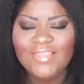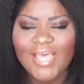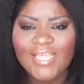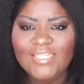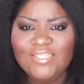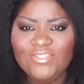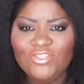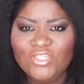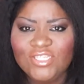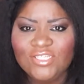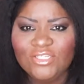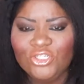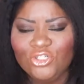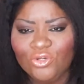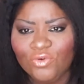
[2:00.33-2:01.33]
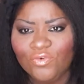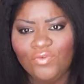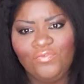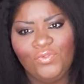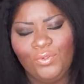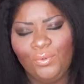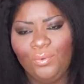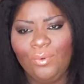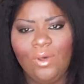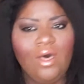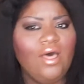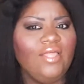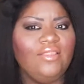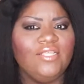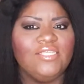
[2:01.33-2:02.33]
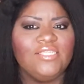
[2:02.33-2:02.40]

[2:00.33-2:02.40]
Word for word: that's just a short review on the